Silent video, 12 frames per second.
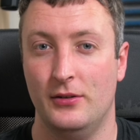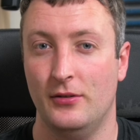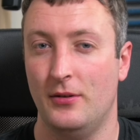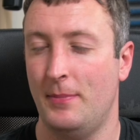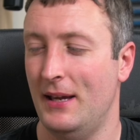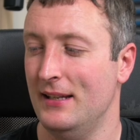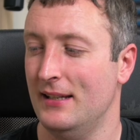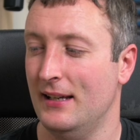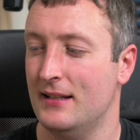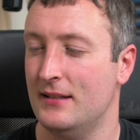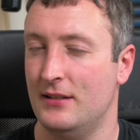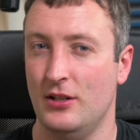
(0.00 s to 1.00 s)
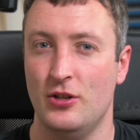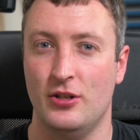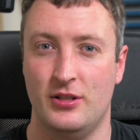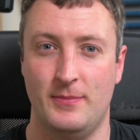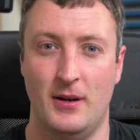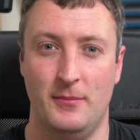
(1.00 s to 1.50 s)
So the Pentax
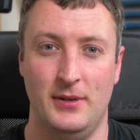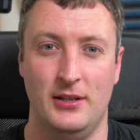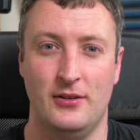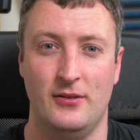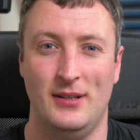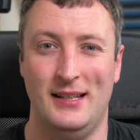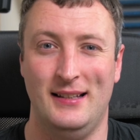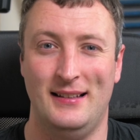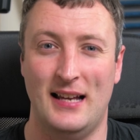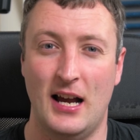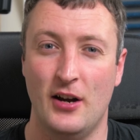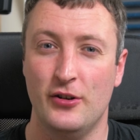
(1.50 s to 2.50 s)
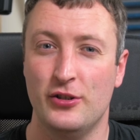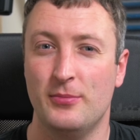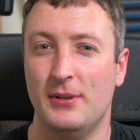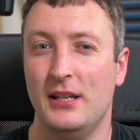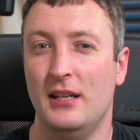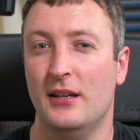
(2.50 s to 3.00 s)
digital spot meter is
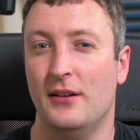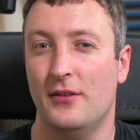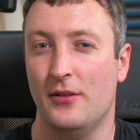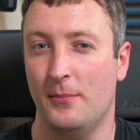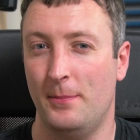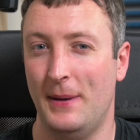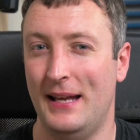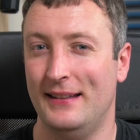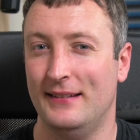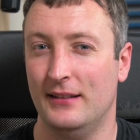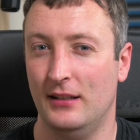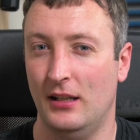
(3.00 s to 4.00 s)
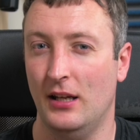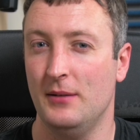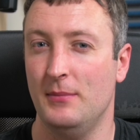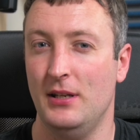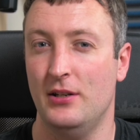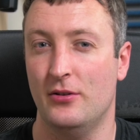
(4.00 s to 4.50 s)
arguably the best light
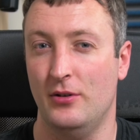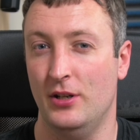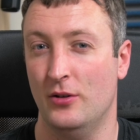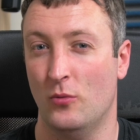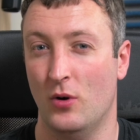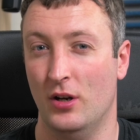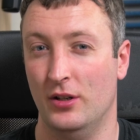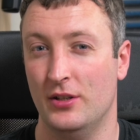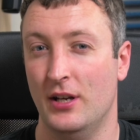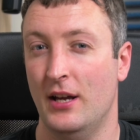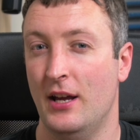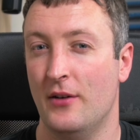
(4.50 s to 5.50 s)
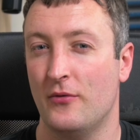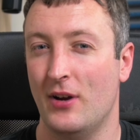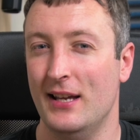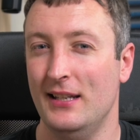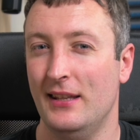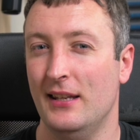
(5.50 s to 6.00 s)
meter in the world for
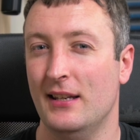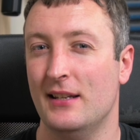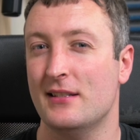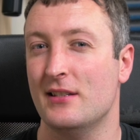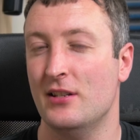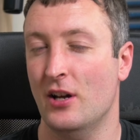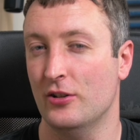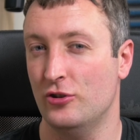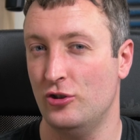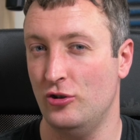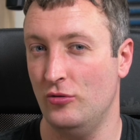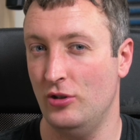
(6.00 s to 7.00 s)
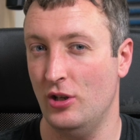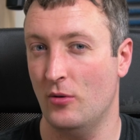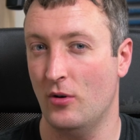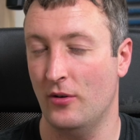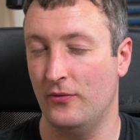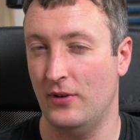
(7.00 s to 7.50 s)
anything that is not studio
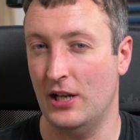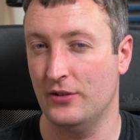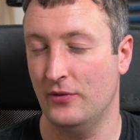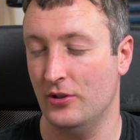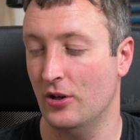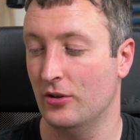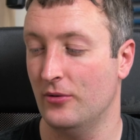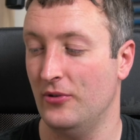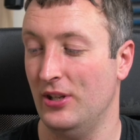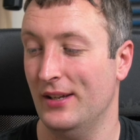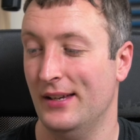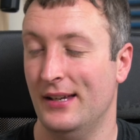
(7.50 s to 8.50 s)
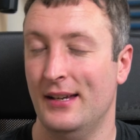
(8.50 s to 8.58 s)
or flash photography.